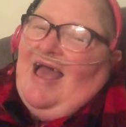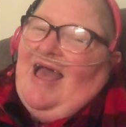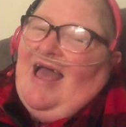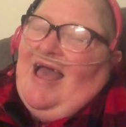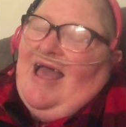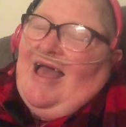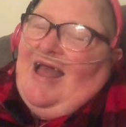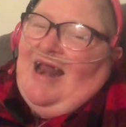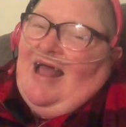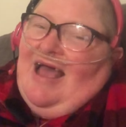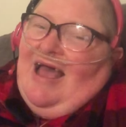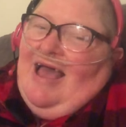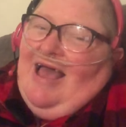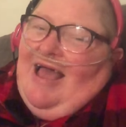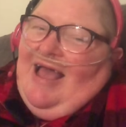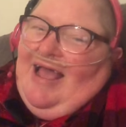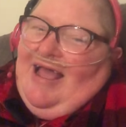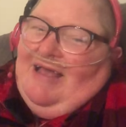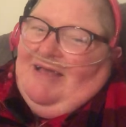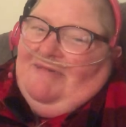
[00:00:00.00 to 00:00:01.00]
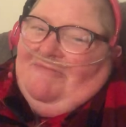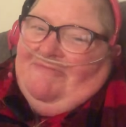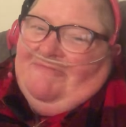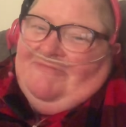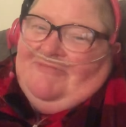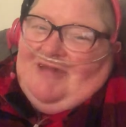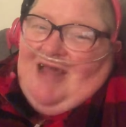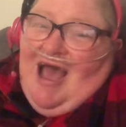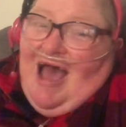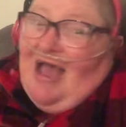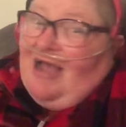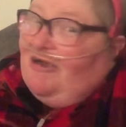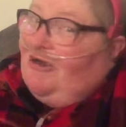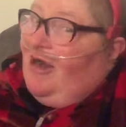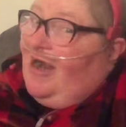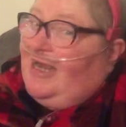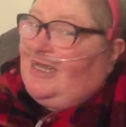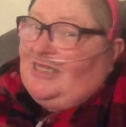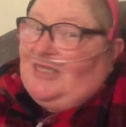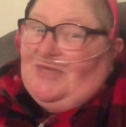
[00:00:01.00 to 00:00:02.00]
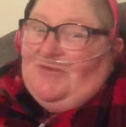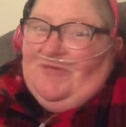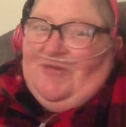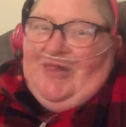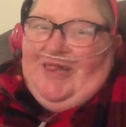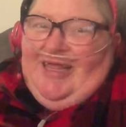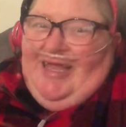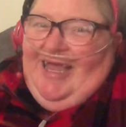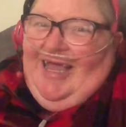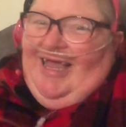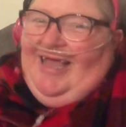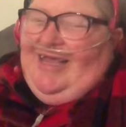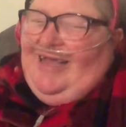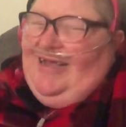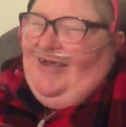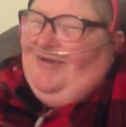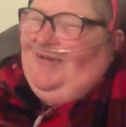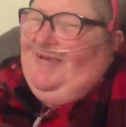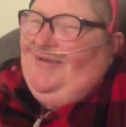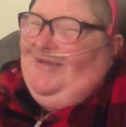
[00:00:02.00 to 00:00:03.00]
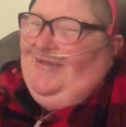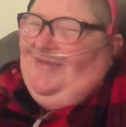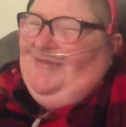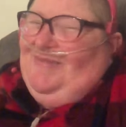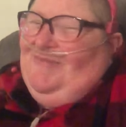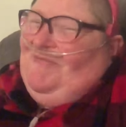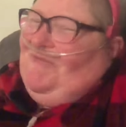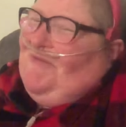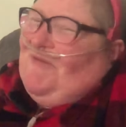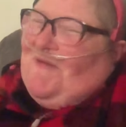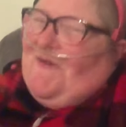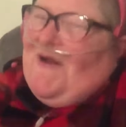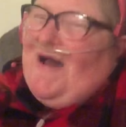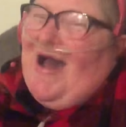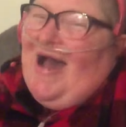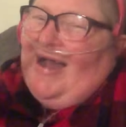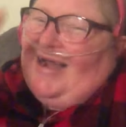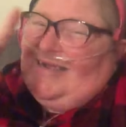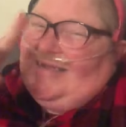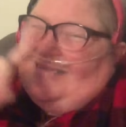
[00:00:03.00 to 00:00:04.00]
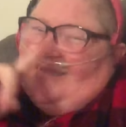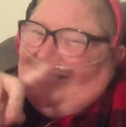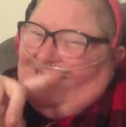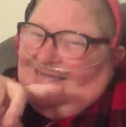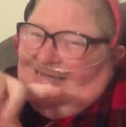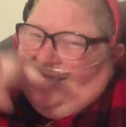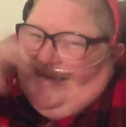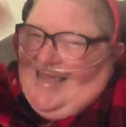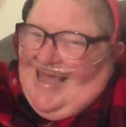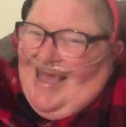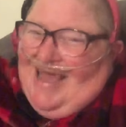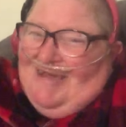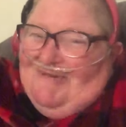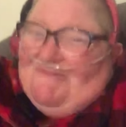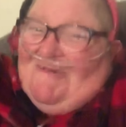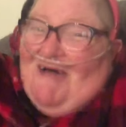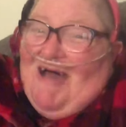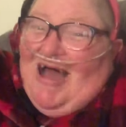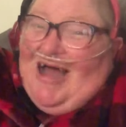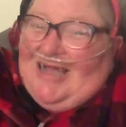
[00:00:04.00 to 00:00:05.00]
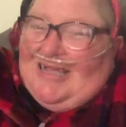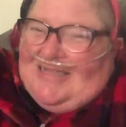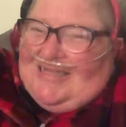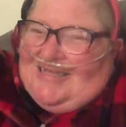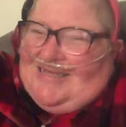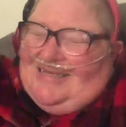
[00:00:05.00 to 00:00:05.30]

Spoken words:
And I, not gracefully, walked. I walked.